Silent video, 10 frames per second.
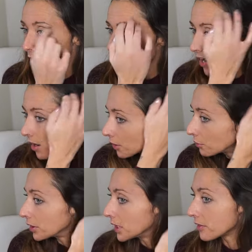they
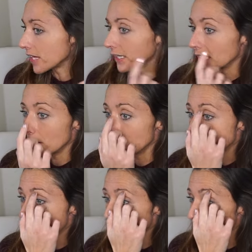aren't really thickening up
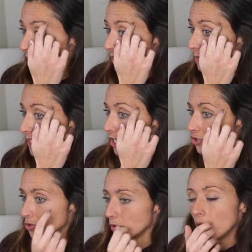into anything
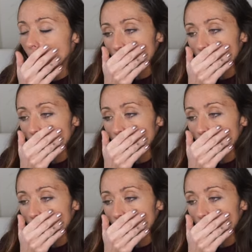substantial.